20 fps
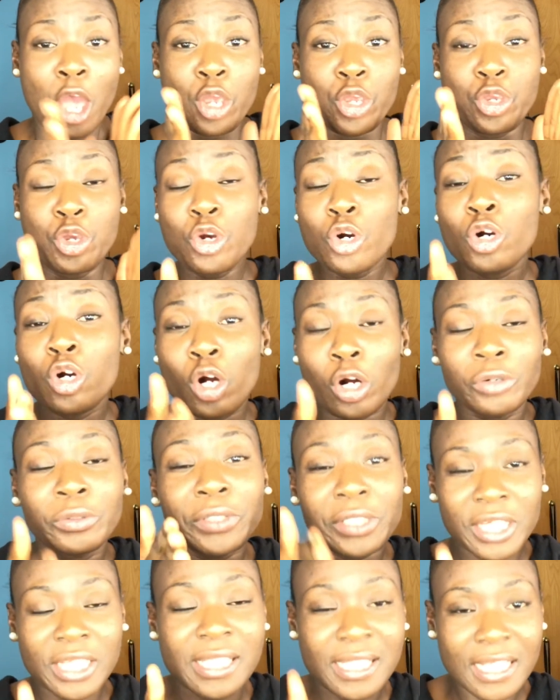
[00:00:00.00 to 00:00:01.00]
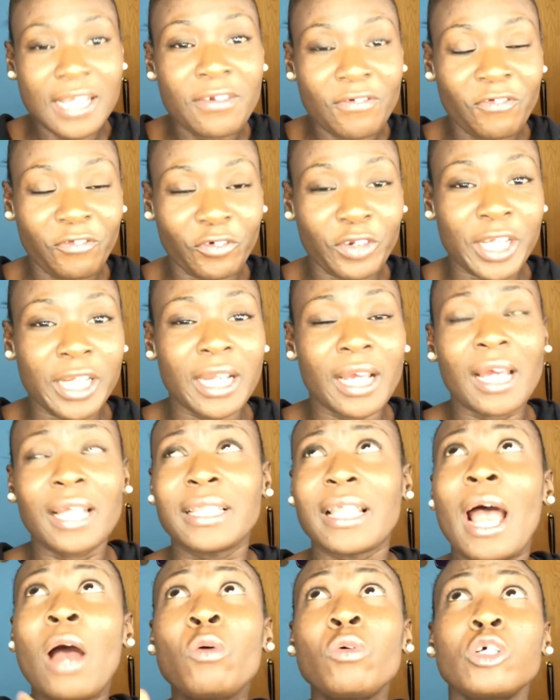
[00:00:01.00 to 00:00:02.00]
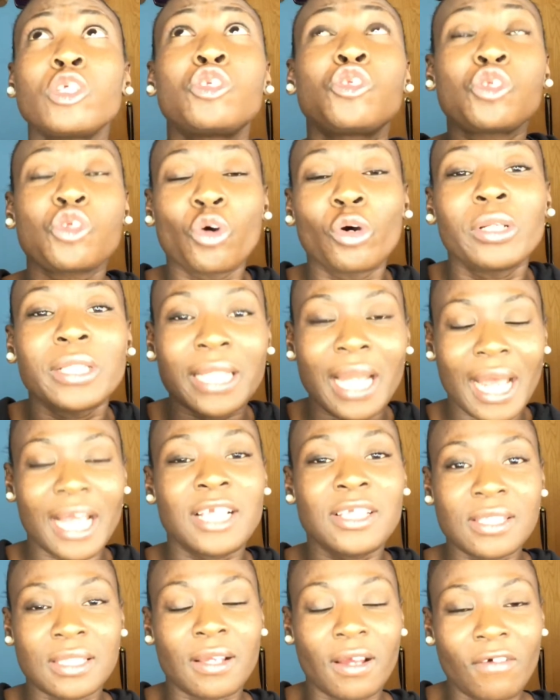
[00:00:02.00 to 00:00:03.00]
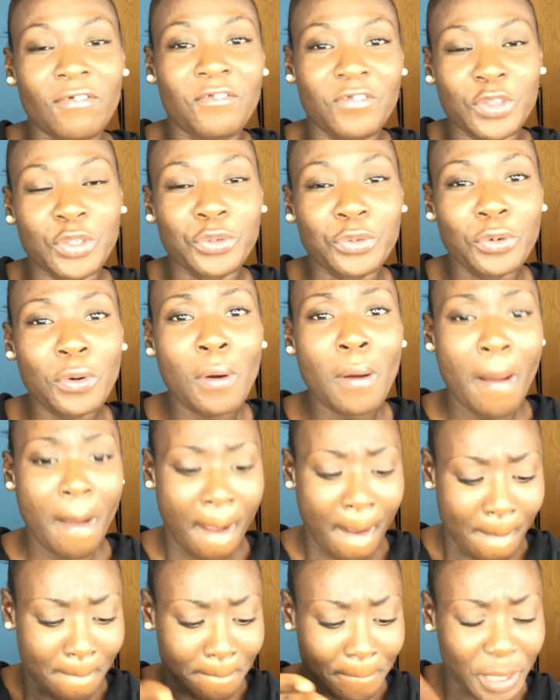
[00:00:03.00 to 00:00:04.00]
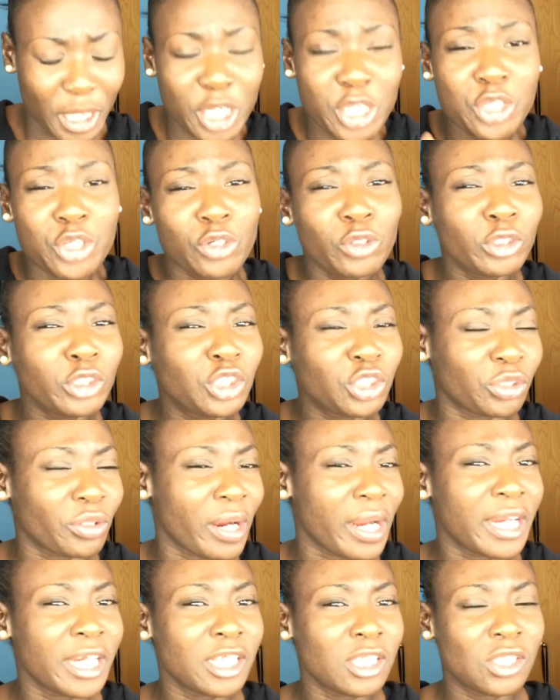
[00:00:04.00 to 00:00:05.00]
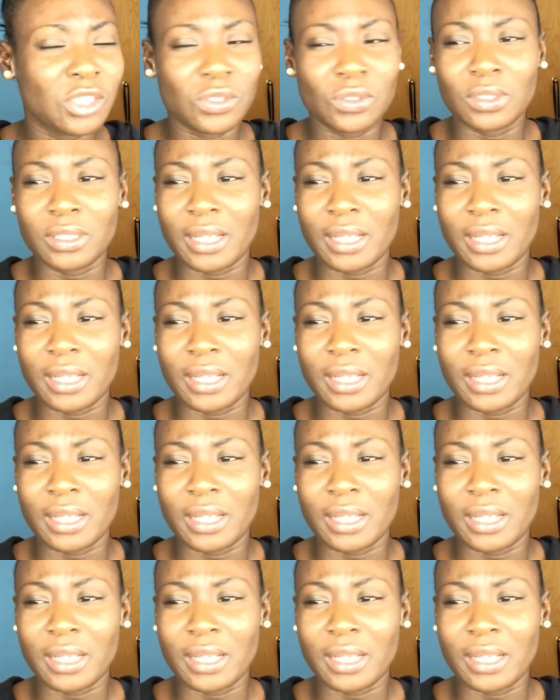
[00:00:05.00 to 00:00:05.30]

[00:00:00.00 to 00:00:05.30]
You going to see Freda, that was so nice of you, but you trying to